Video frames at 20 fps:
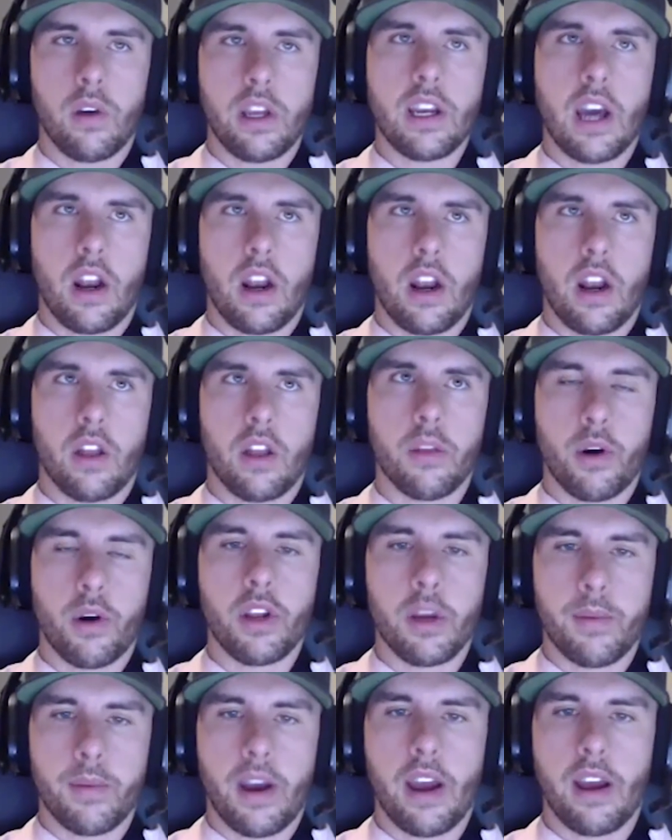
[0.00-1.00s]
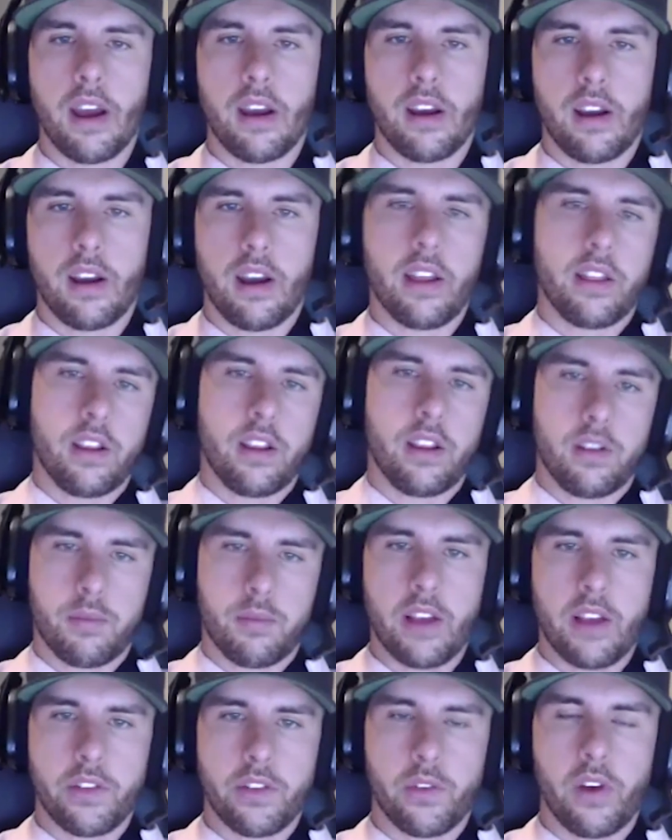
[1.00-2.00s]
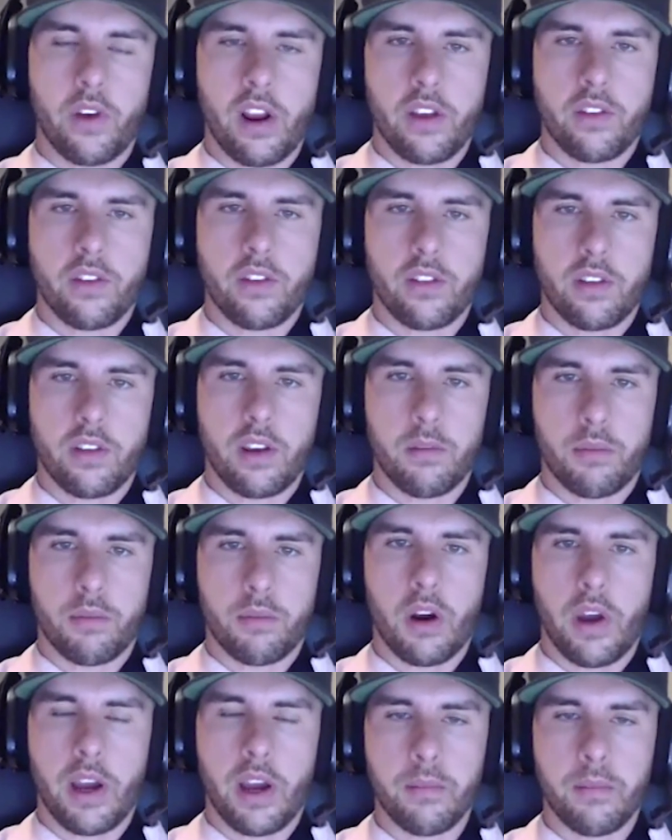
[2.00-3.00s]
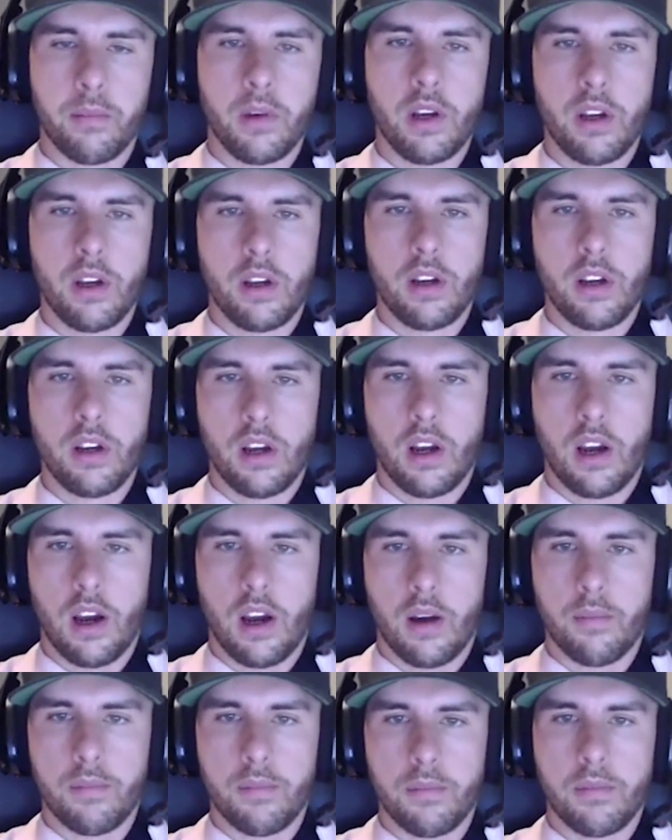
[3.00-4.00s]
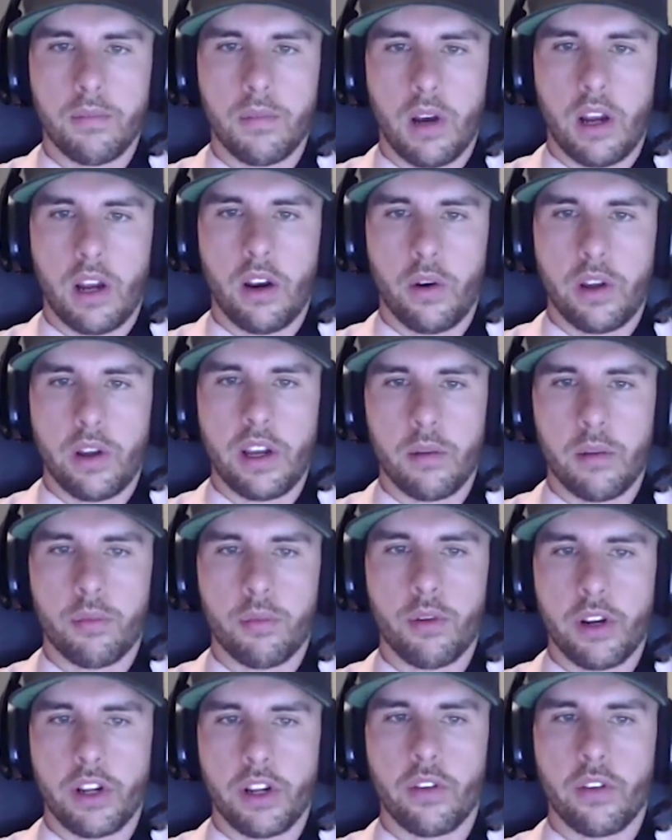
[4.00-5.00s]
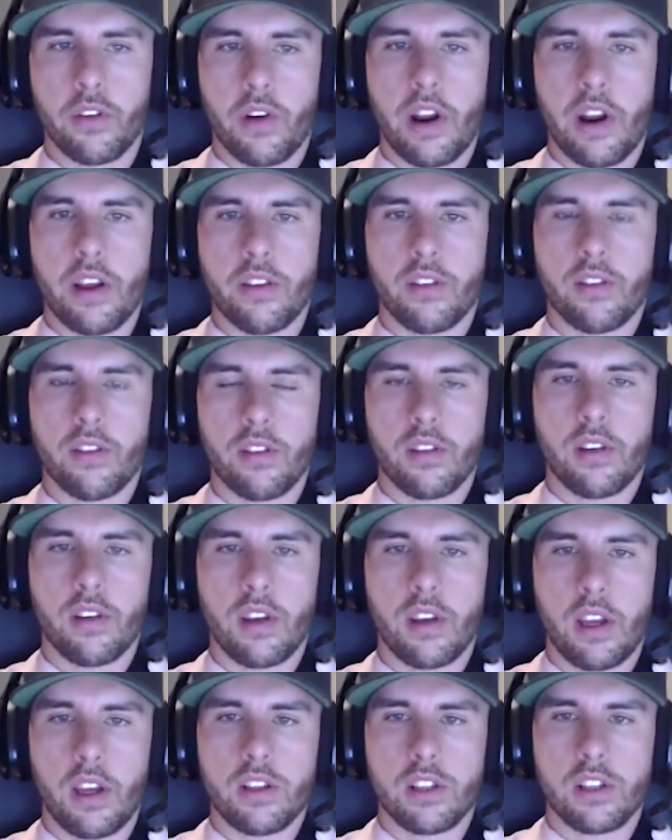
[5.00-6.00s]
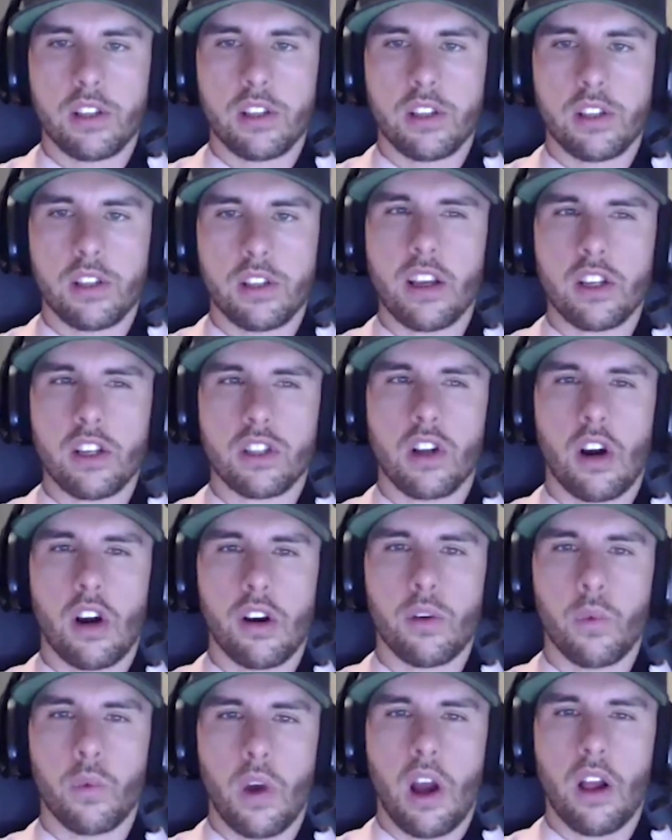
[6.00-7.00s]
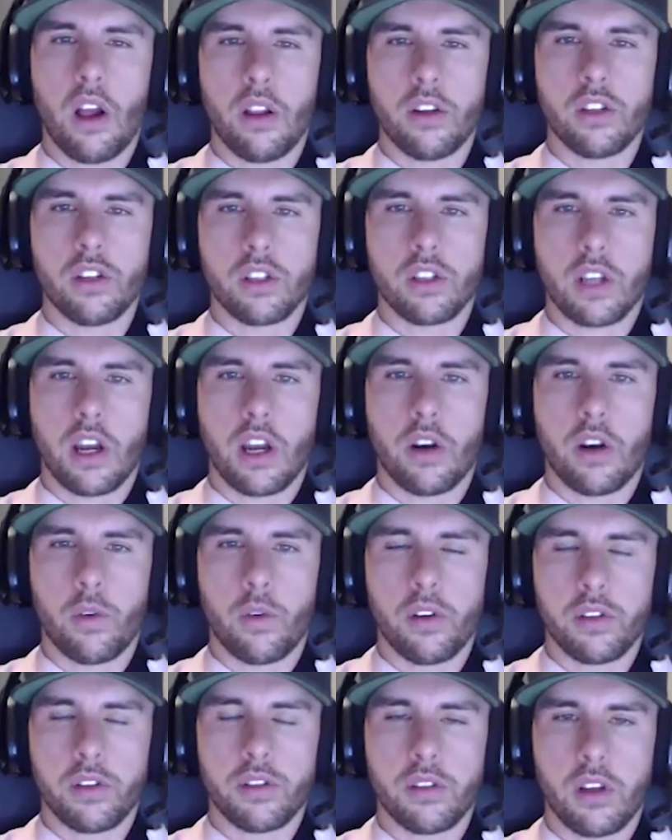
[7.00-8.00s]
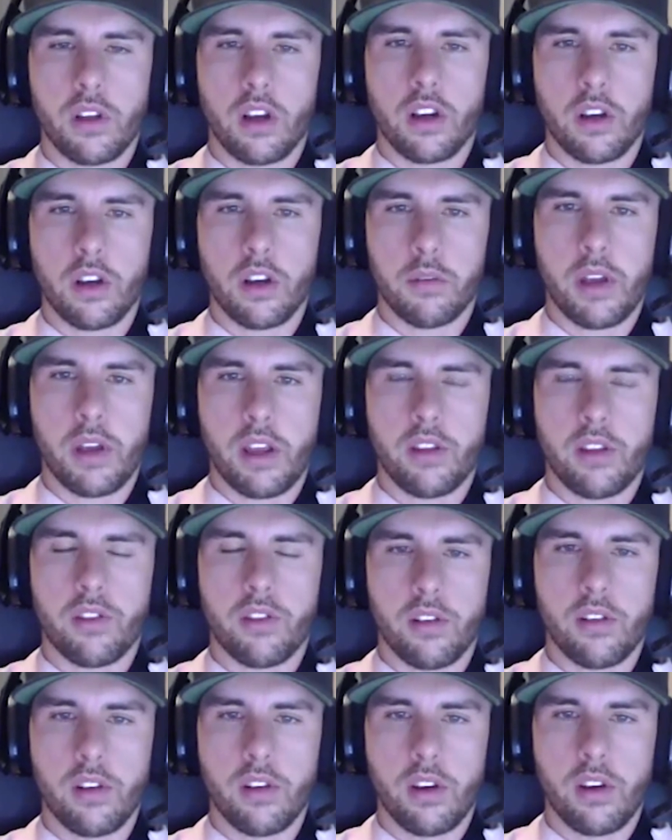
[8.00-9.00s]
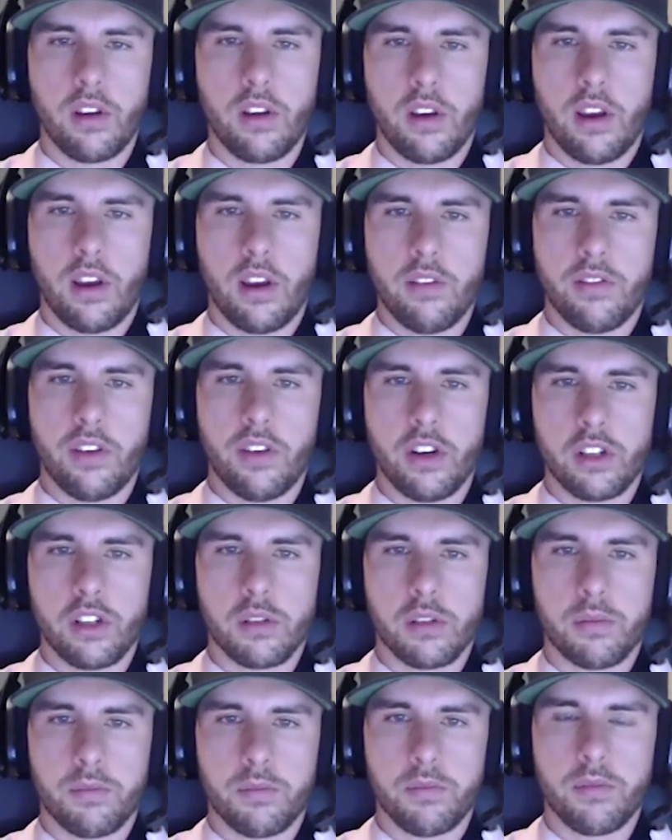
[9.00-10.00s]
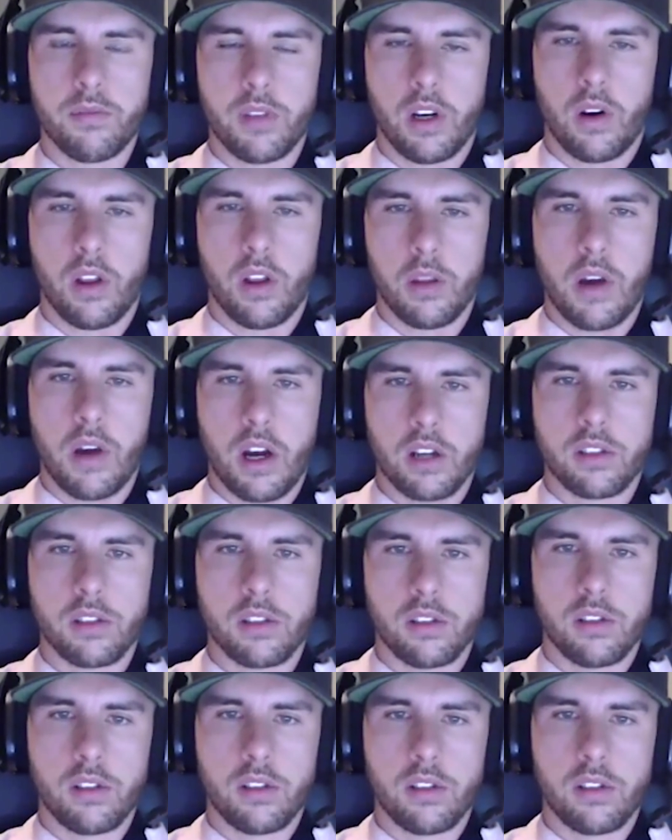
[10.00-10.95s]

He got on the podium at at this past race in pro am. Um, I know he had a pretty good race. He st- I think he started well and just kind of rode his a good pace and and finished you know on the box.